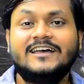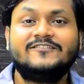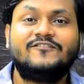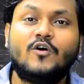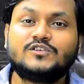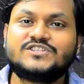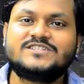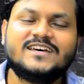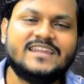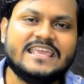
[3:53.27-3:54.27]
for
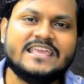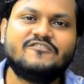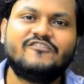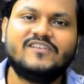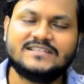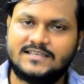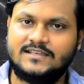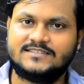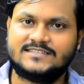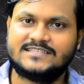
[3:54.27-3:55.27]
studying
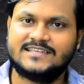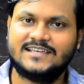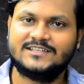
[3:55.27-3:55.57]
physics.